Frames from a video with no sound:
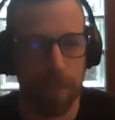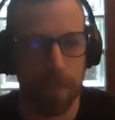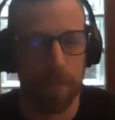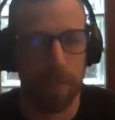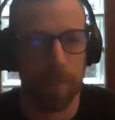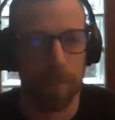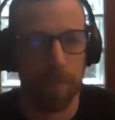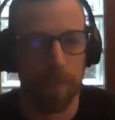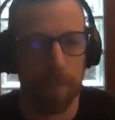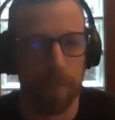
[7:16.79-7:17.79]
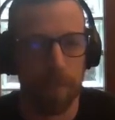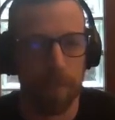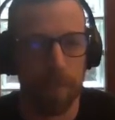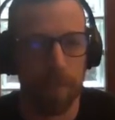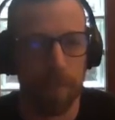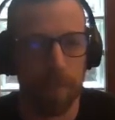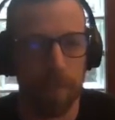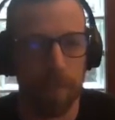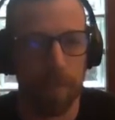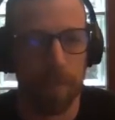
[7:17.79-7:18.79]

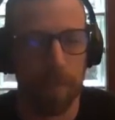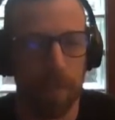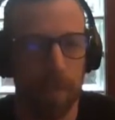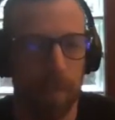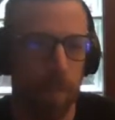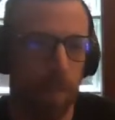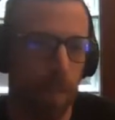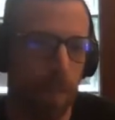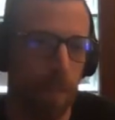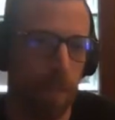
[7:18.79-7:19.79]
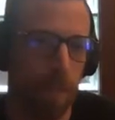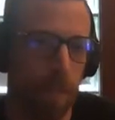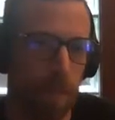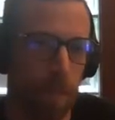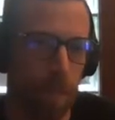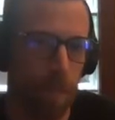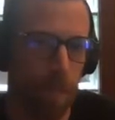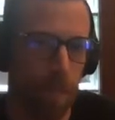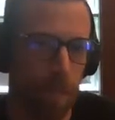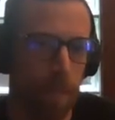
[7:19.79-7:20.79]

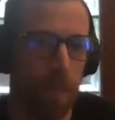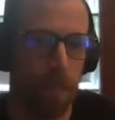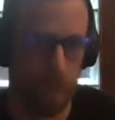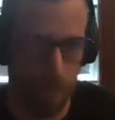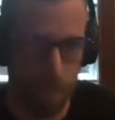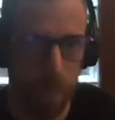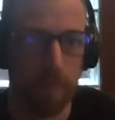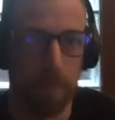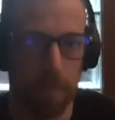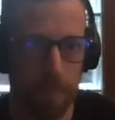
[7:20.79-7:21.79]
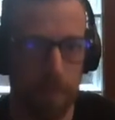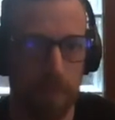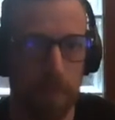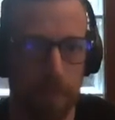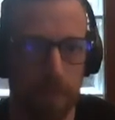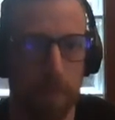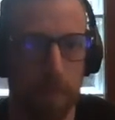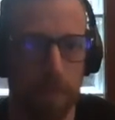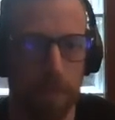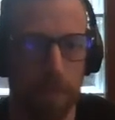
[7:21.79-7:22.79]

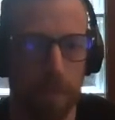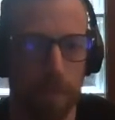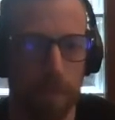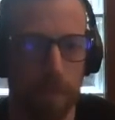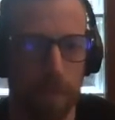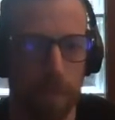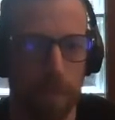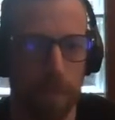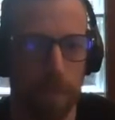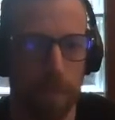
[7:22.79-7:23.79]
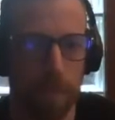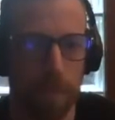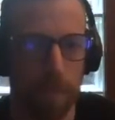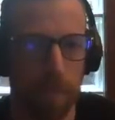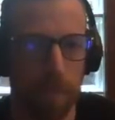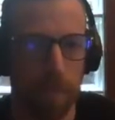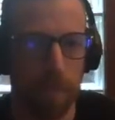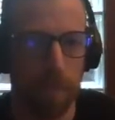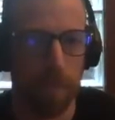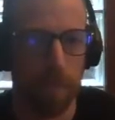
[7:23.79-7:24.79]
No words are spoken by the person on screen.